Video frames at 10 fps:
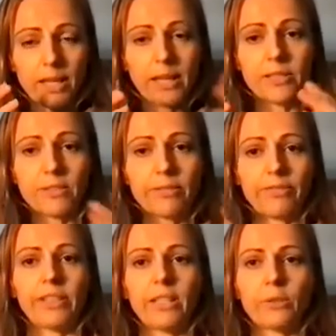and to
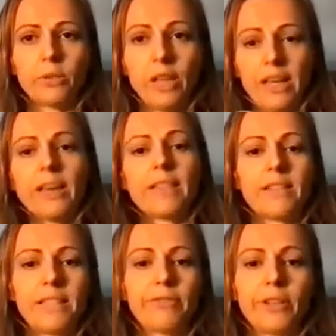feel the
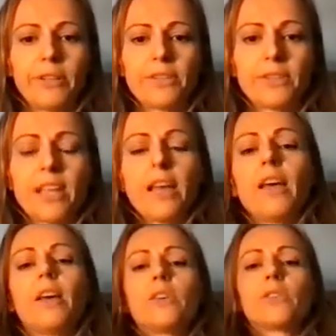difference.
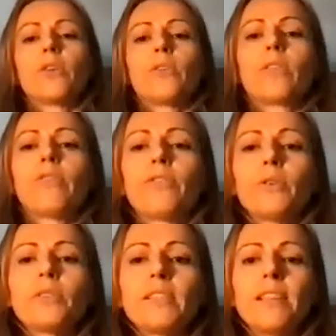So the
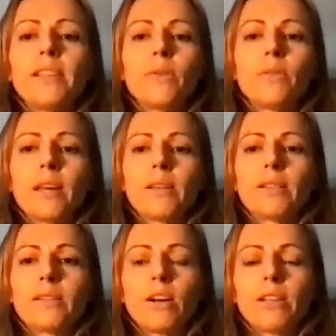first thing
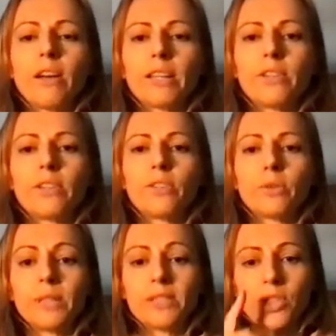that I'd like you to
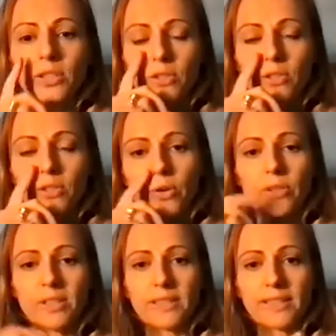do is just
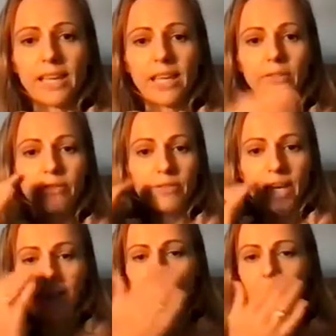notice if
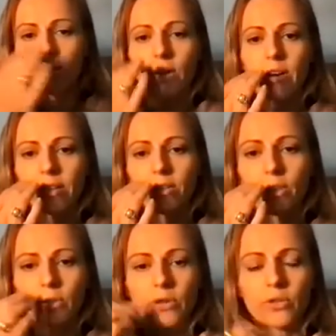either side of
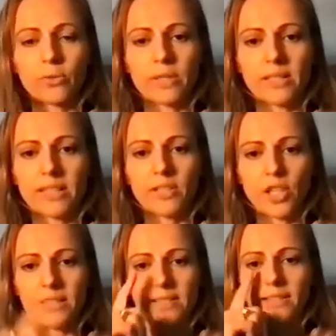your nostrils is
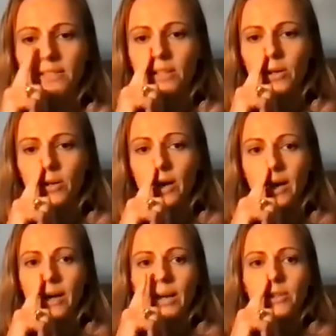congested. So
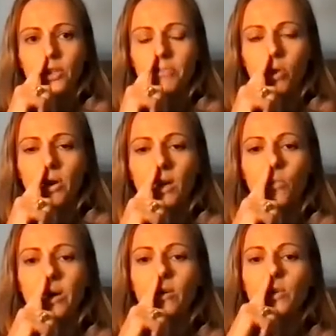just
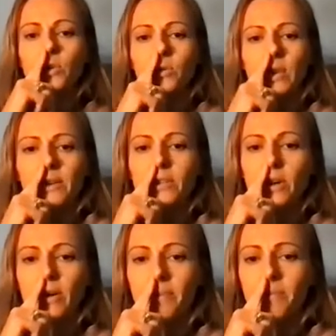blocking one nostril at a
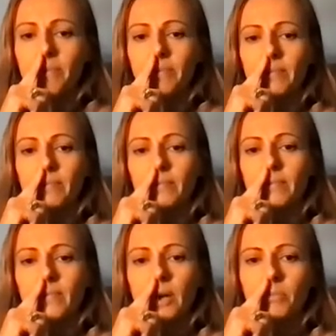time
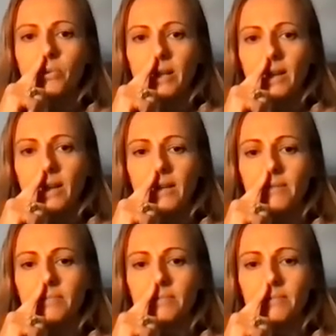and breathing in